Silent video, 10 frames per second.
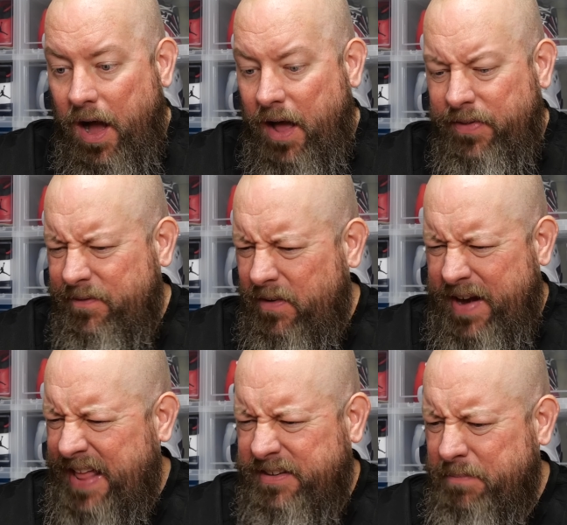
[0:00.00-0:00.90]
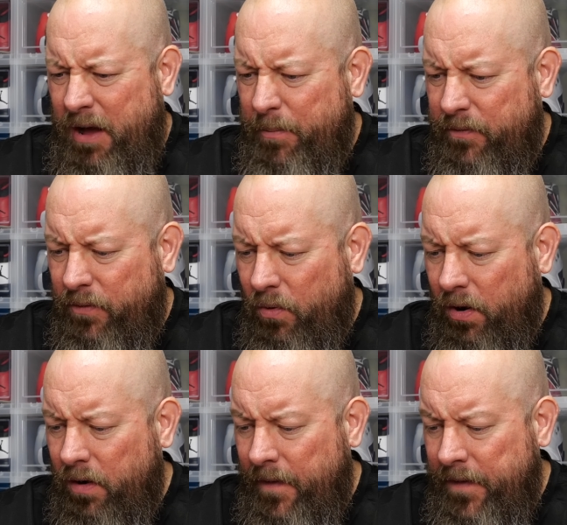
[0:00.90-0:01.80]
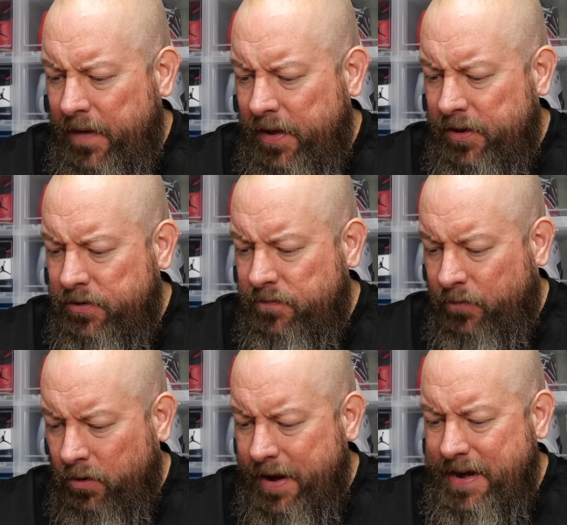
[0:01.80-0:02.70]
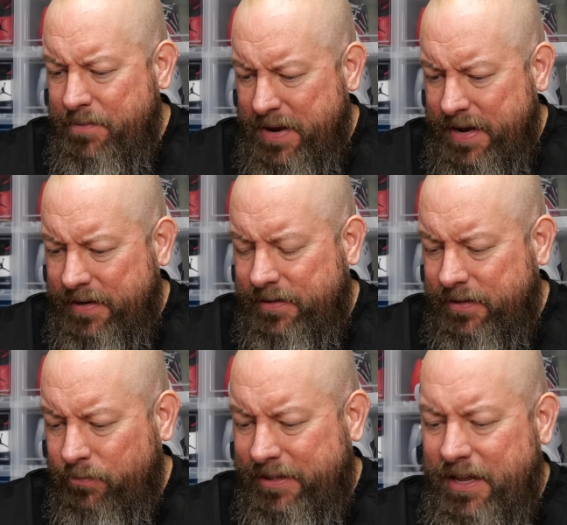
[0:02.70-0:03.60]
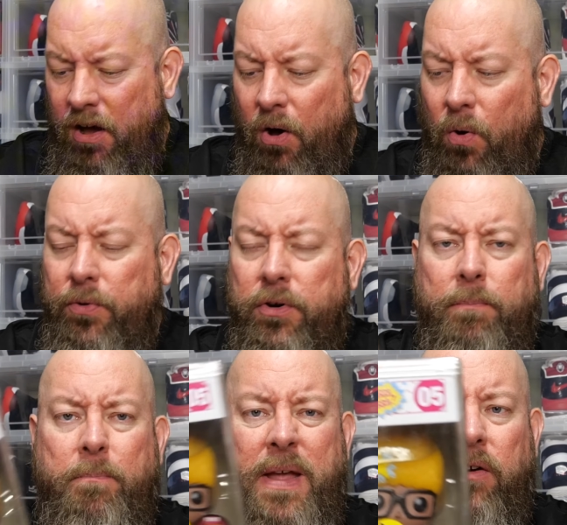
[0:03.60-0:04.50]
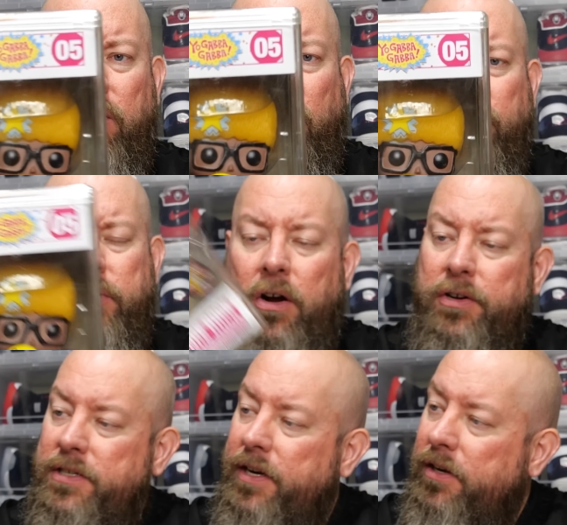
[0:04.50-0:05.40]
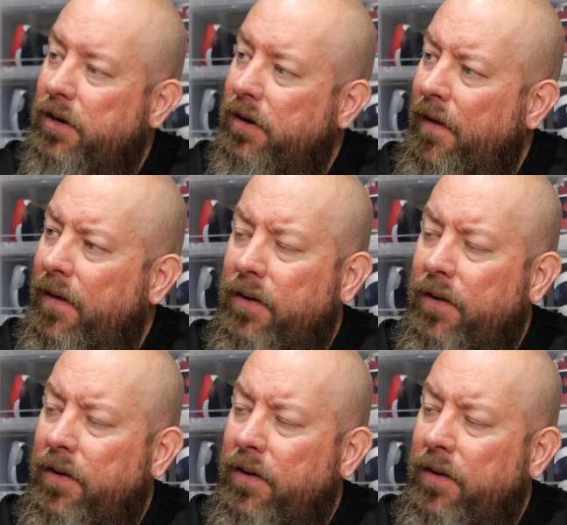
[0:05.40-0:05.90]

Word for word: I don't think I've ever had this pop before. 480 piece with the older, bigger glow-in-the-dark sticker.